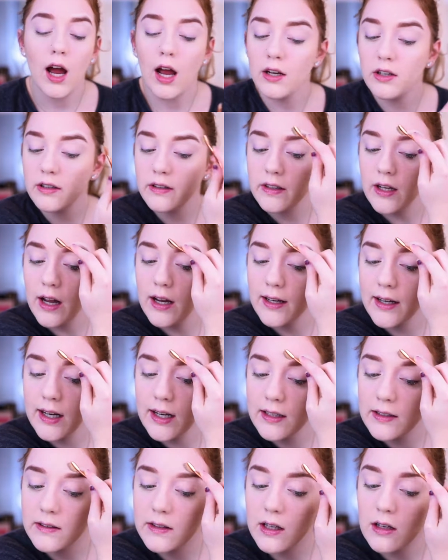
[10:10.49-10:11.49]
I just, I
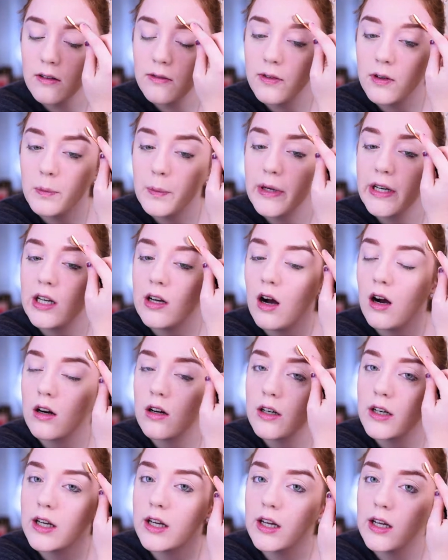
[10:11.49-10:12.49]
can't settle for
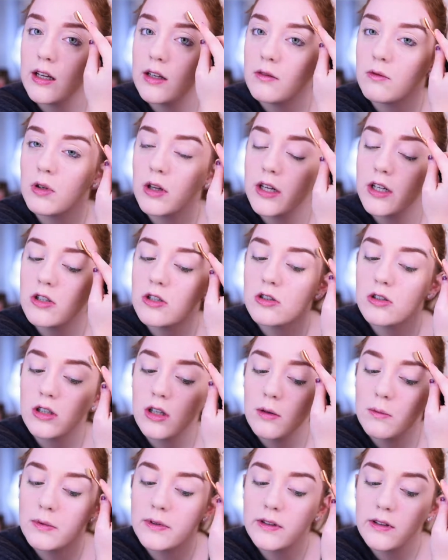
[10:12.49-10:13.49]
mediocrity in
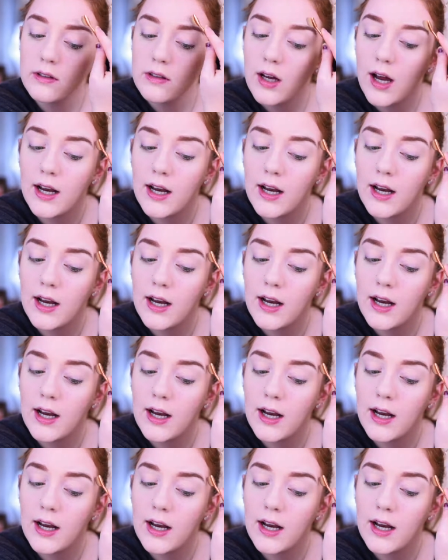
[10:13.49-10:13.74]
relationships.